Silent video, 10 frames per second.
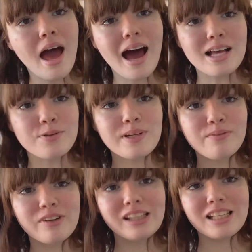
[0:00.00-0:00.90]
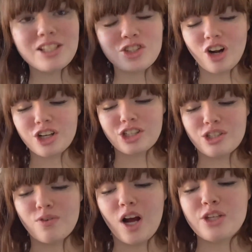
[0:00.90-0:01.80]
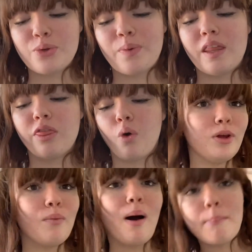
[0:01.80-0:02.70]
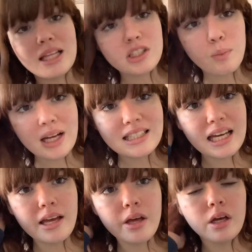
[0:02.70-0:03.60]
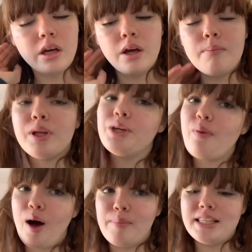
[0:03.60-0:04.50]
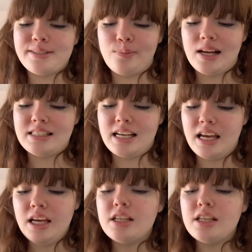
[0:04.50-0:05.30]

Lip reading: as we didn't read the instructions right, so we thought you weren't meant to wet it, but you are meant to wet it.